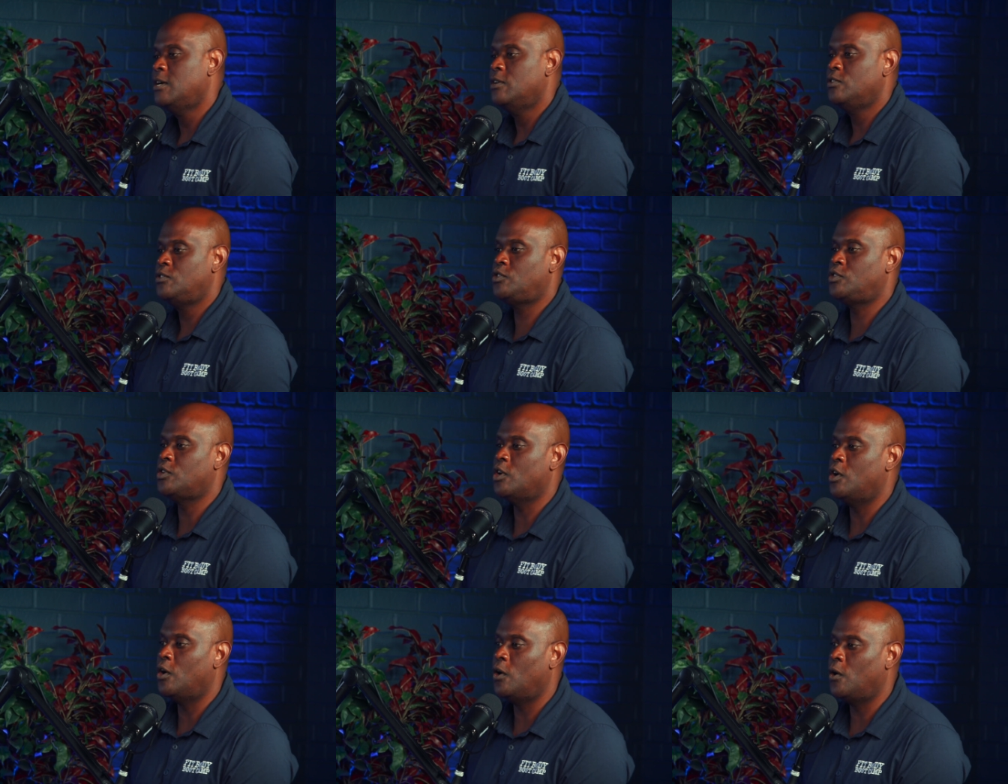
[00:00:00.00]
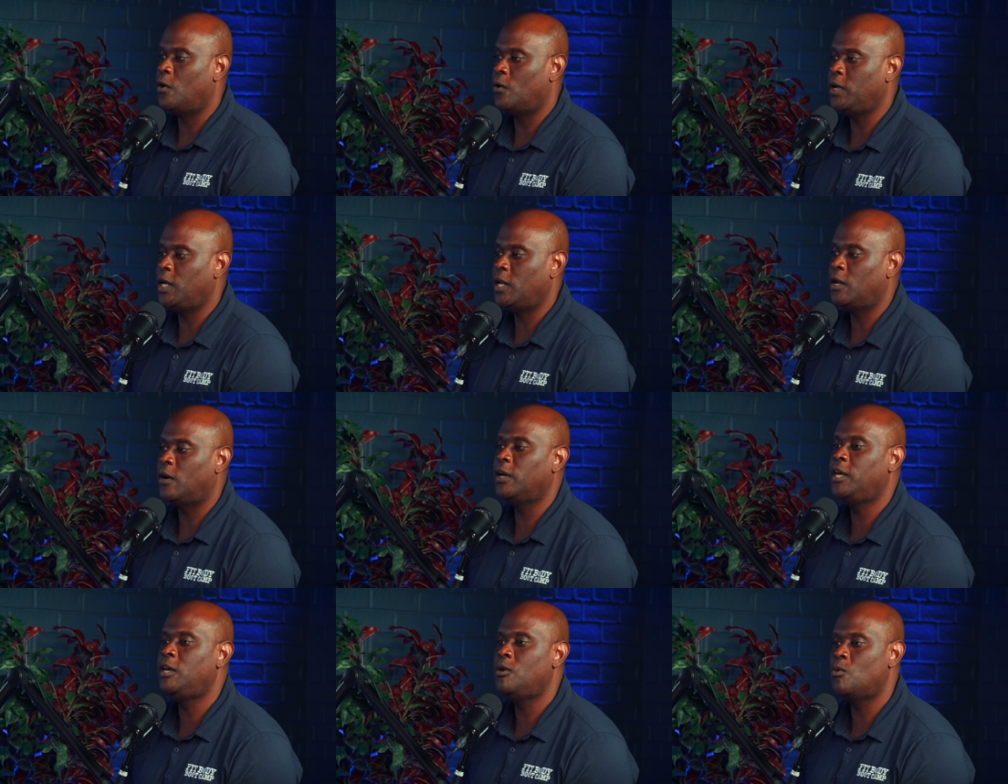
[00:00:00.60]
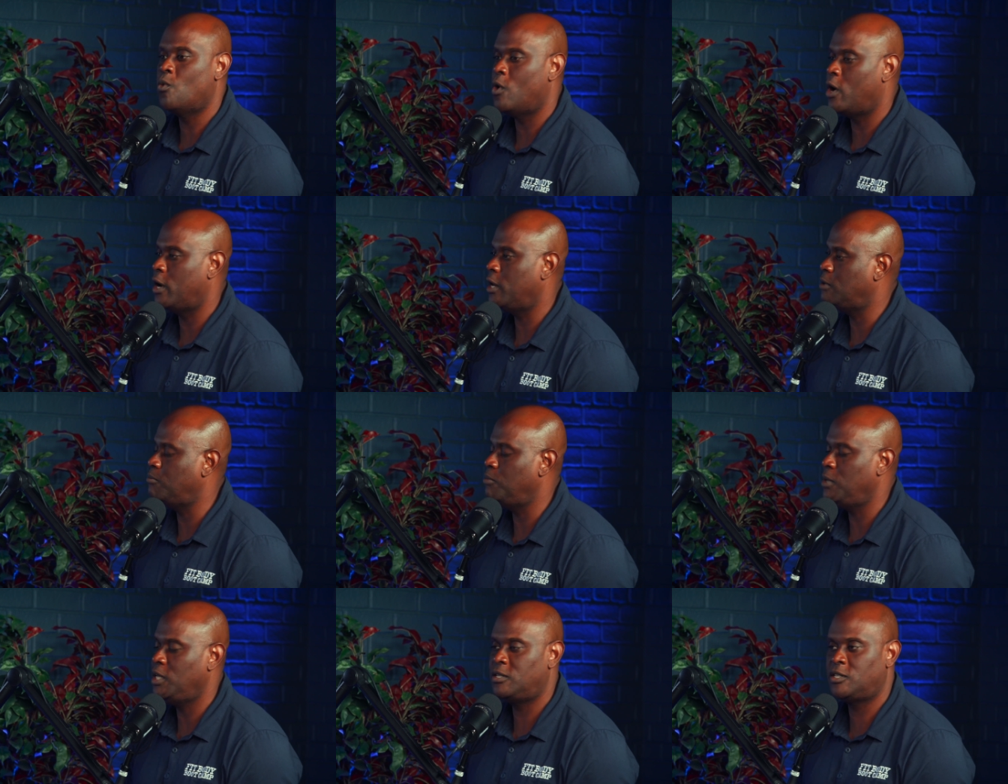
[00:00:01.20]
So, you know, he
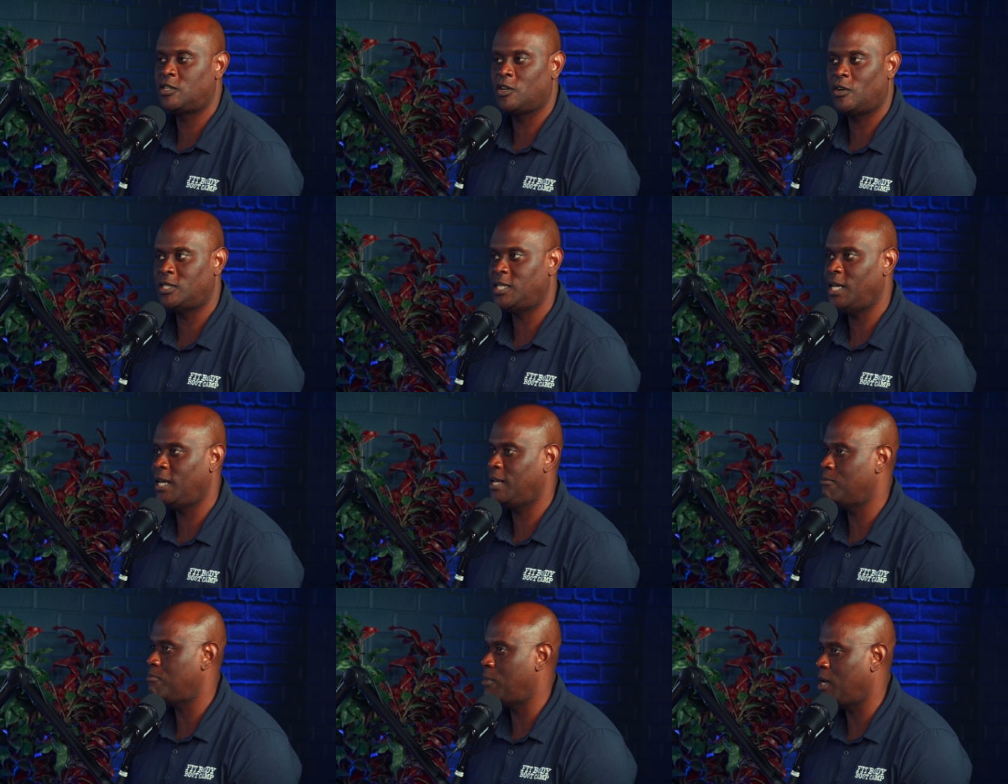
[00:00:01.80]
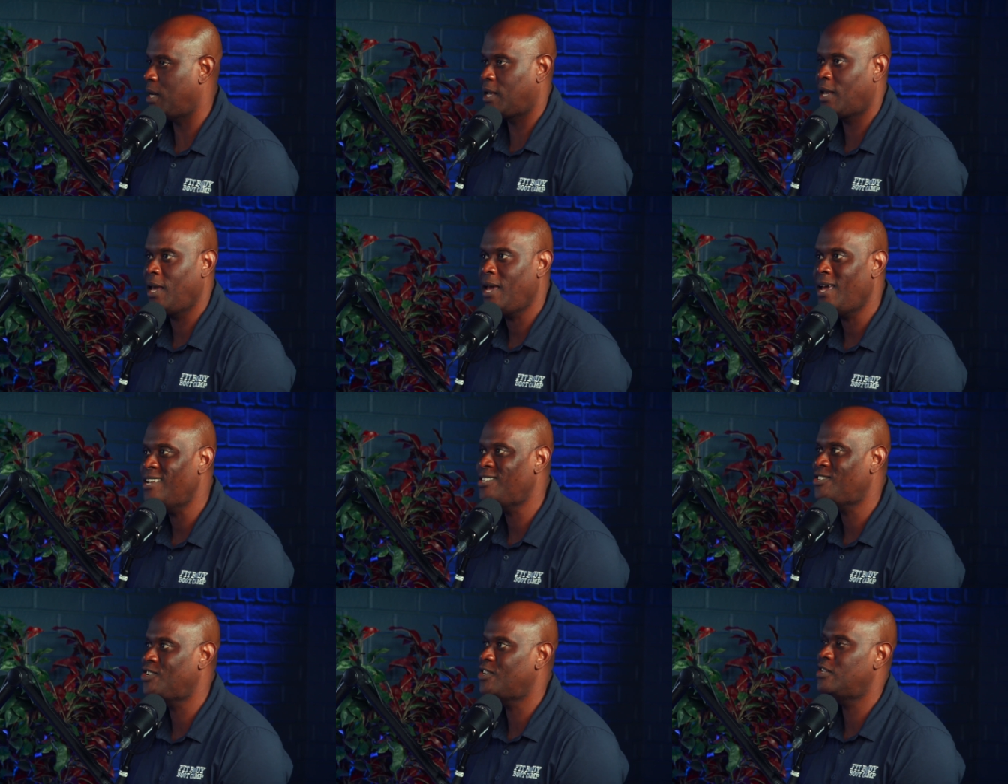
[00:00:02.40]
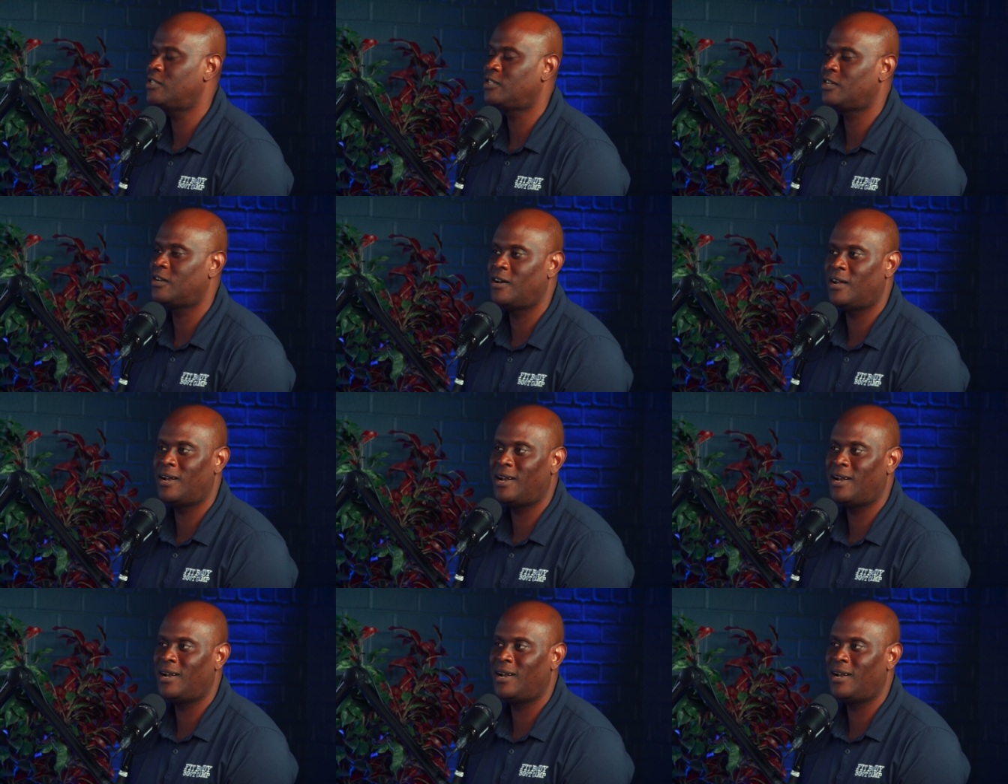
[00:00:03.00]
wanted me to start taking medications and all,